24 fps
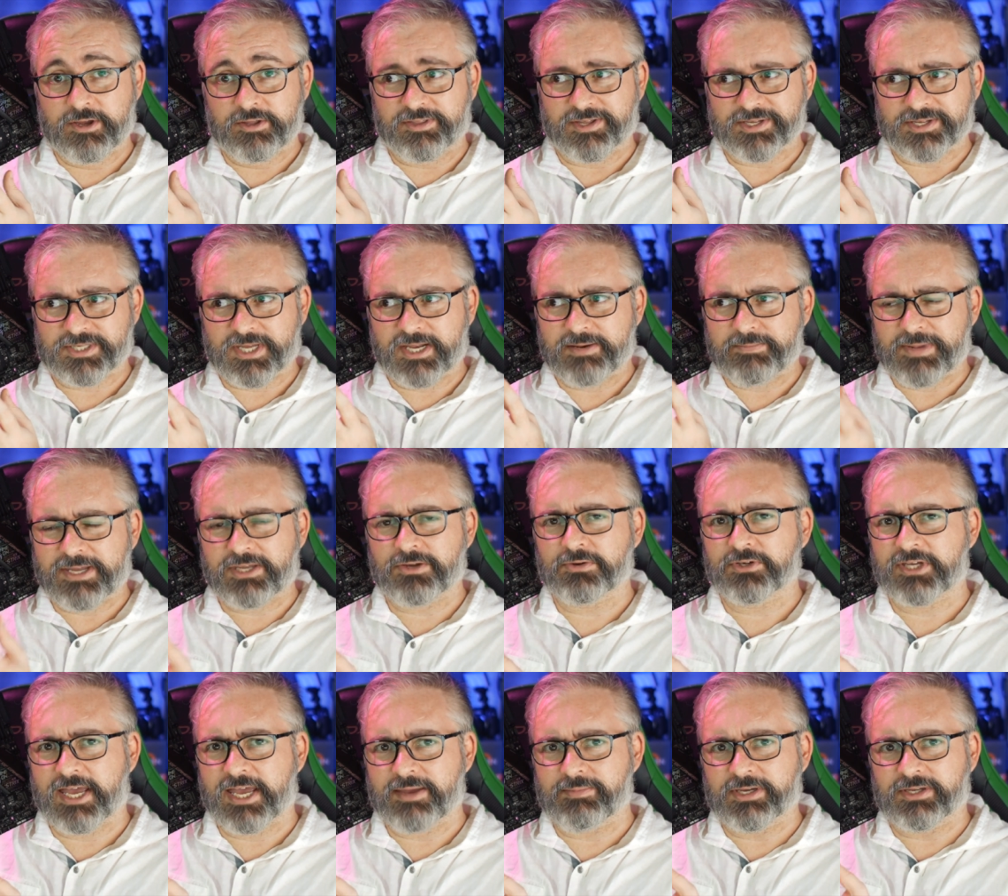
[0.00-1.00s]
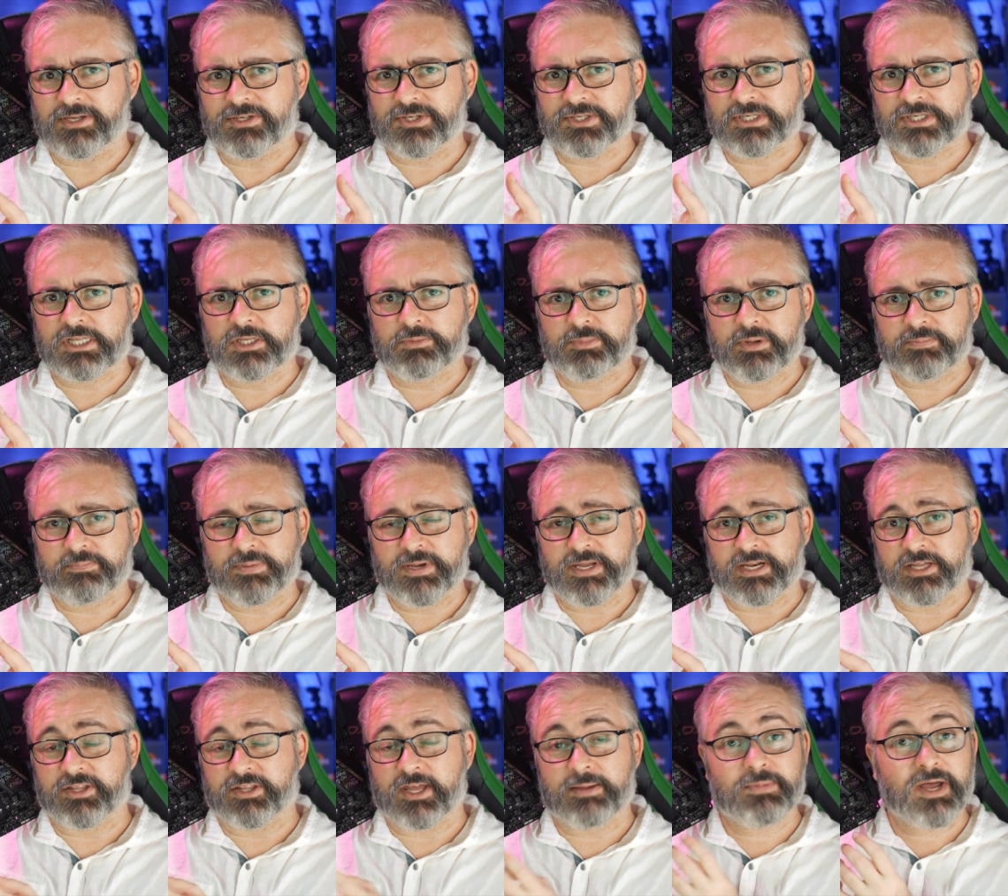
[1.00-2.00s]
that's going to make your gaming just a little bit
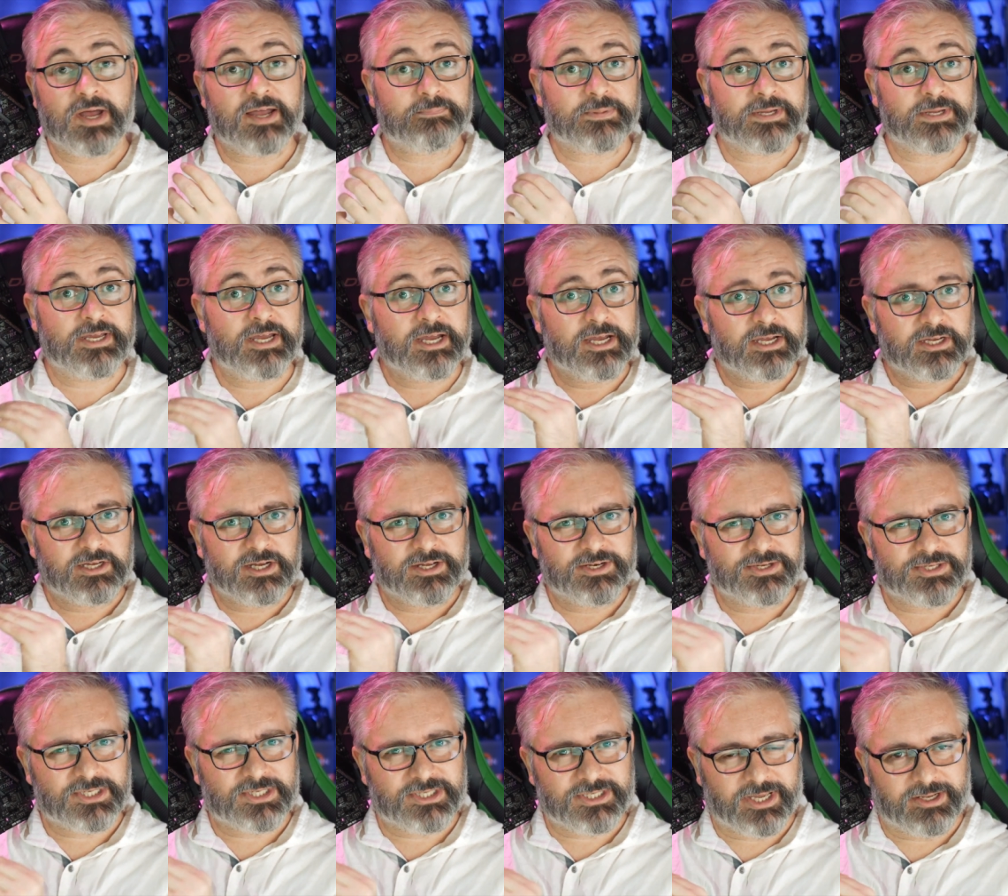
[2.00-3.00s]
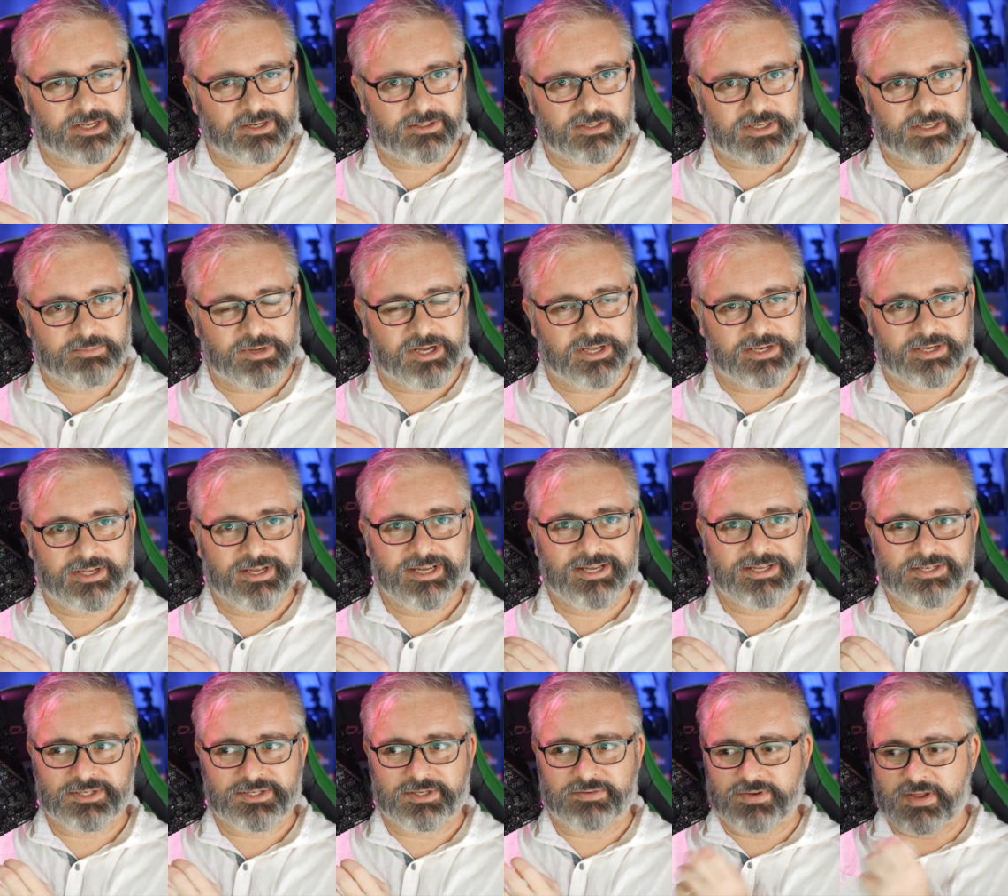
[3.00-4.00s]
better. They might be kind of subtle, you might
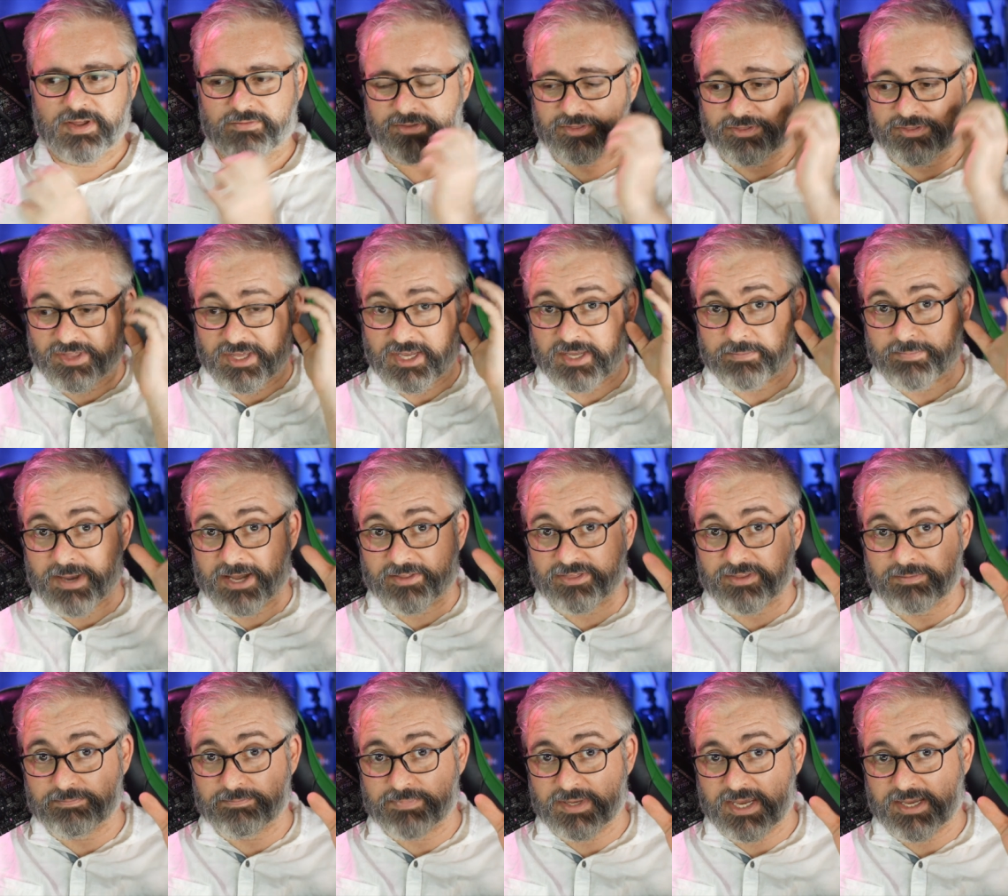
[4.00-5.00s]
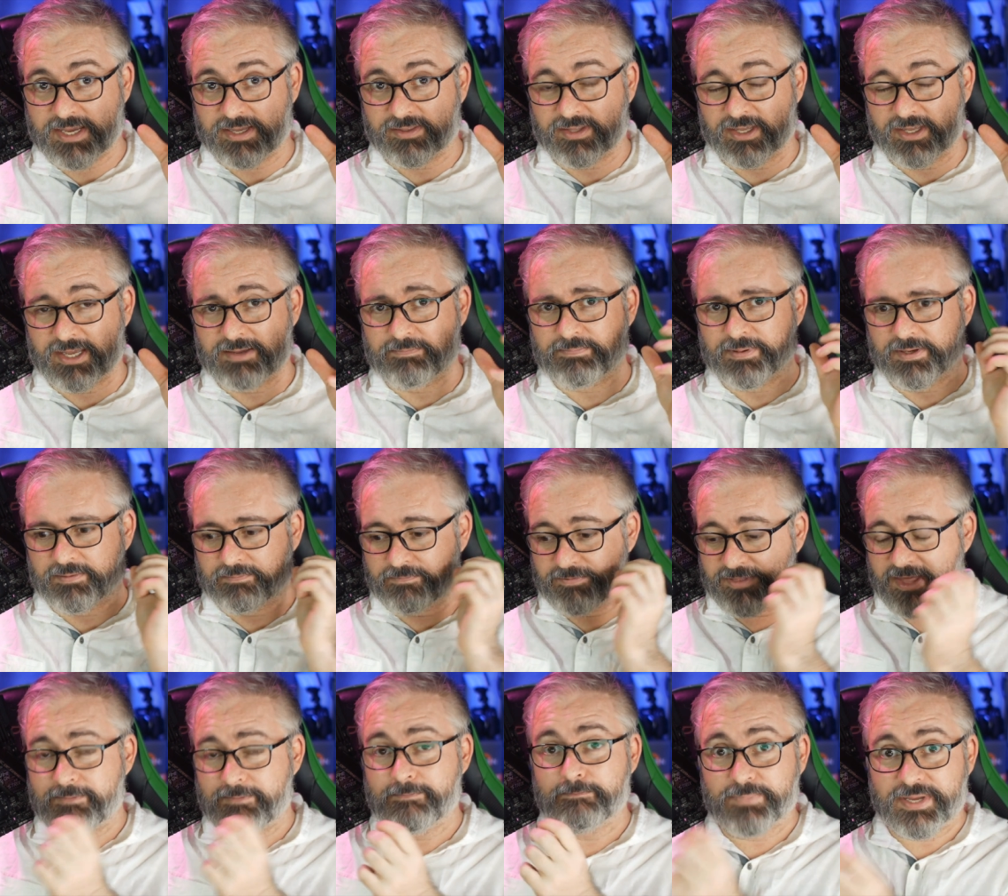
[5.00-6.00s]
sort of never think about them being there, but
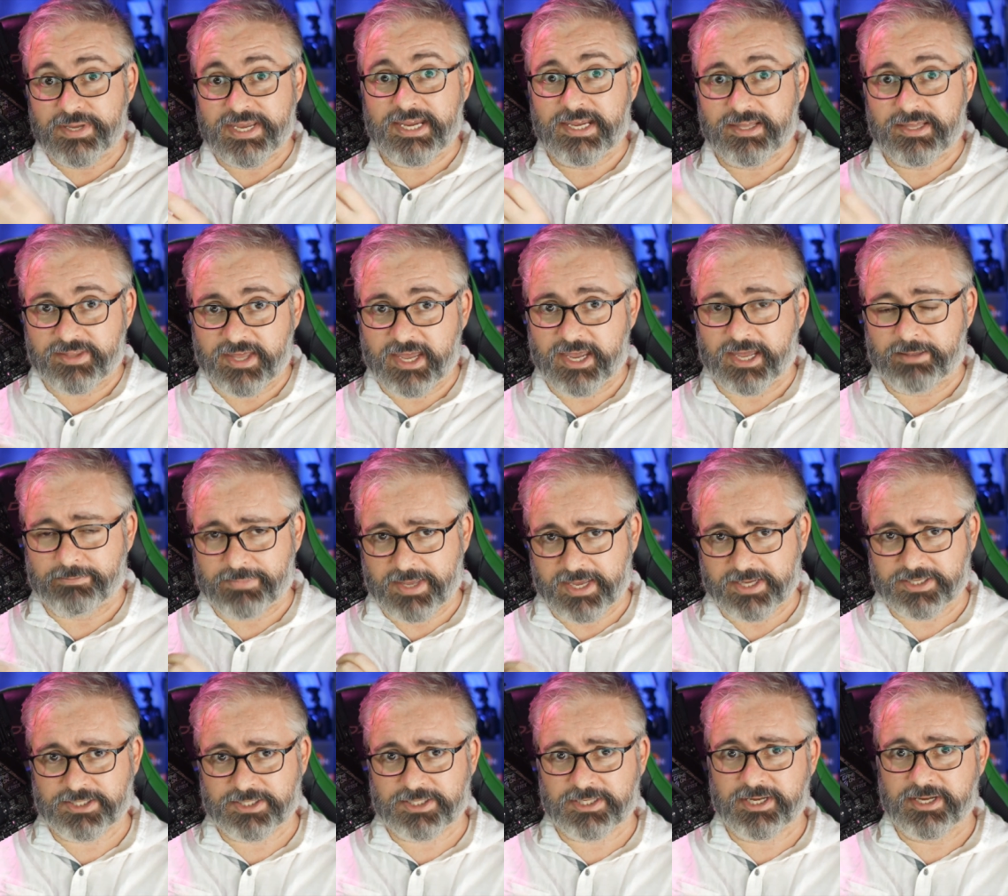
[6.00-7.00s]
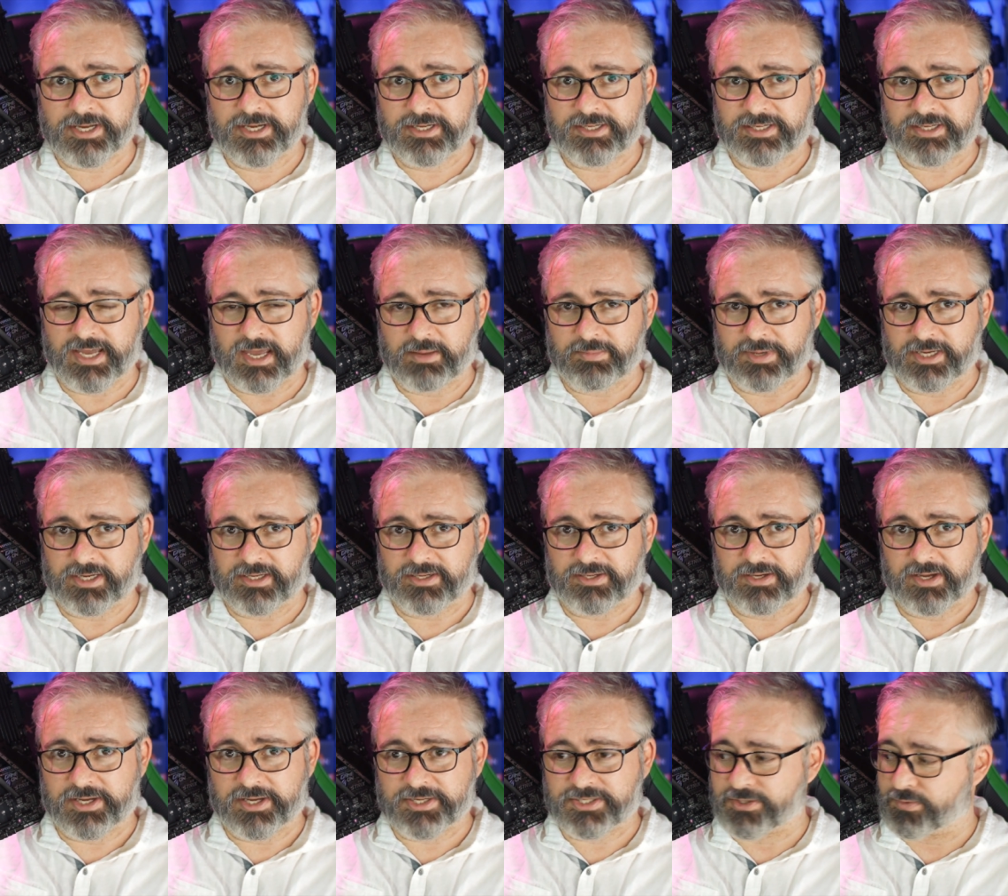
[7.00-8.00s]
them being there makes gaming
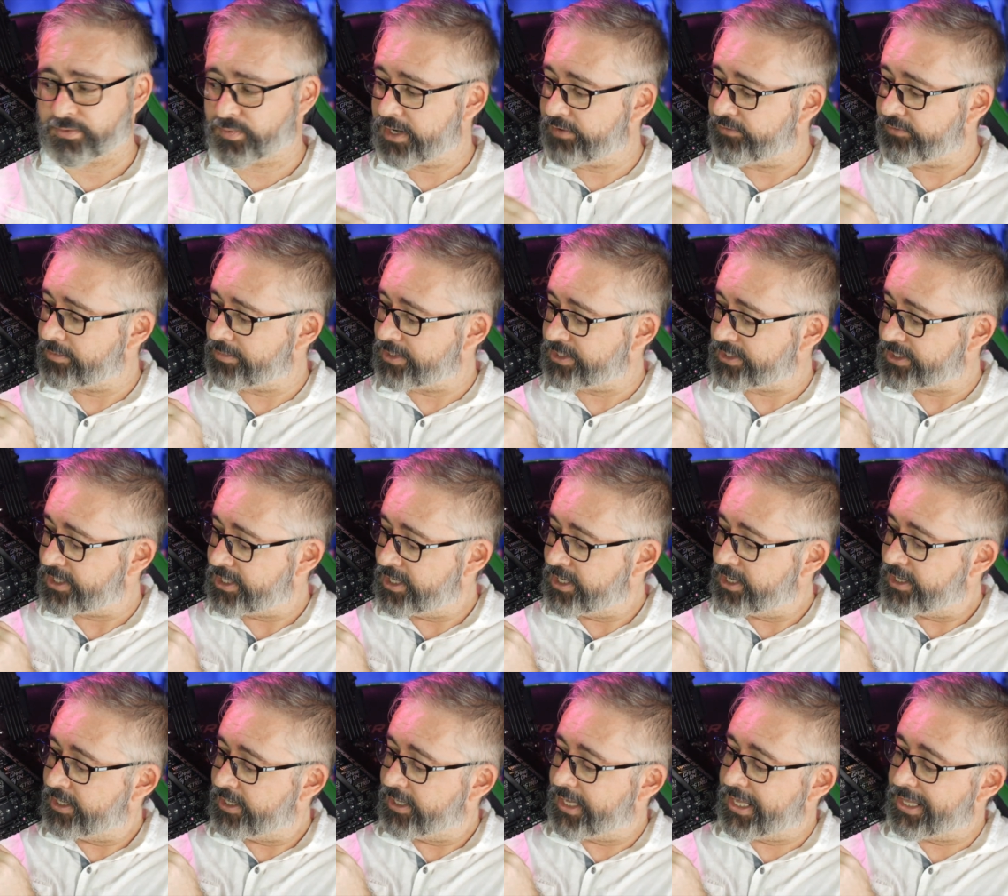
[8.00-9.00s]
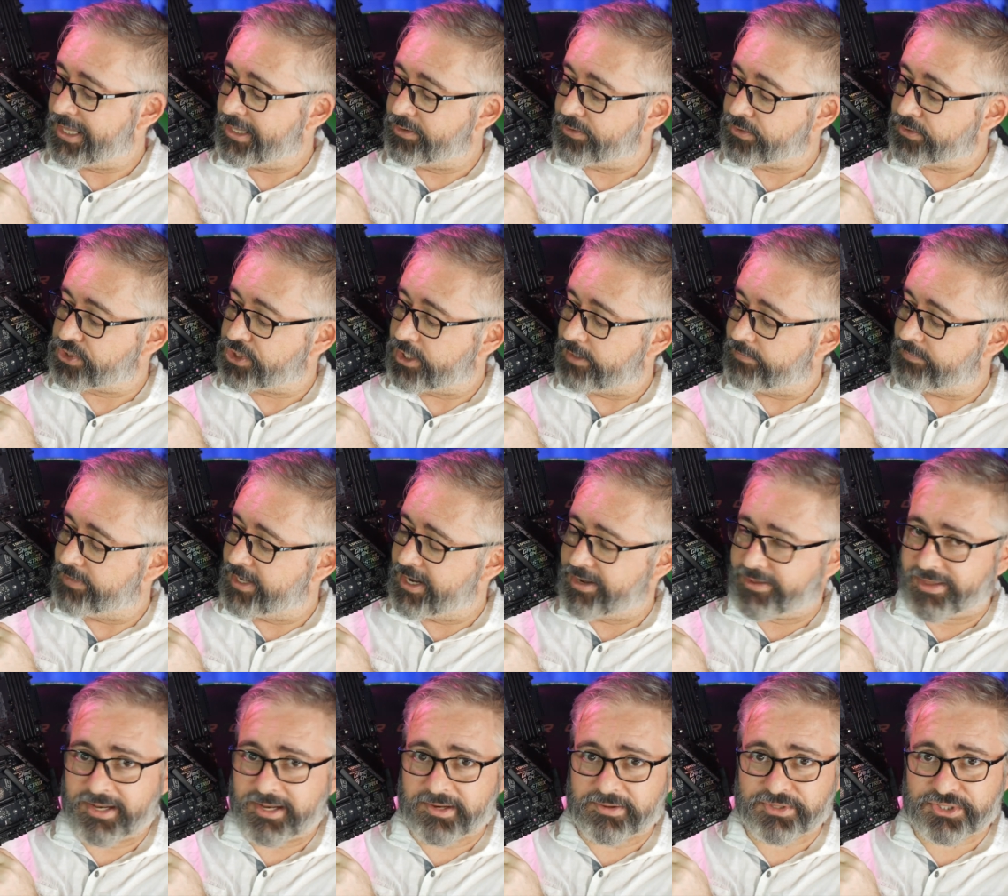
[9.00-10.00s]
nicer. One of them is that little chip there,
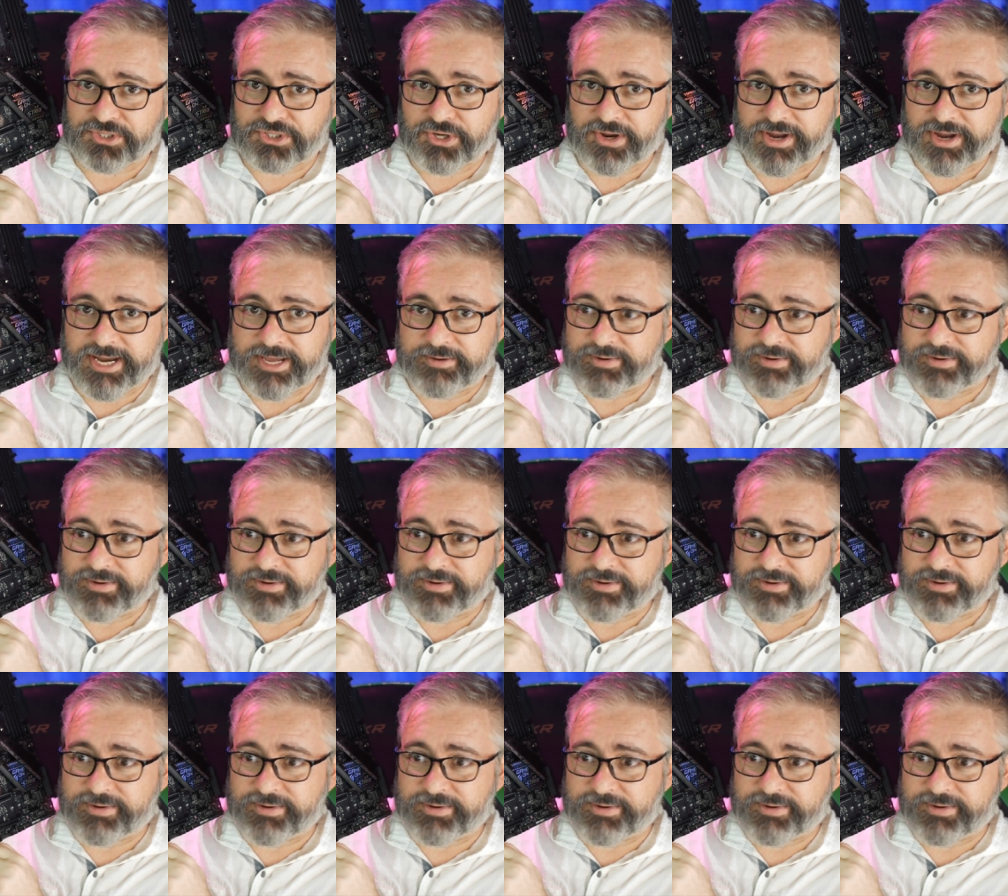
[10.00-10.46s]
that little shiny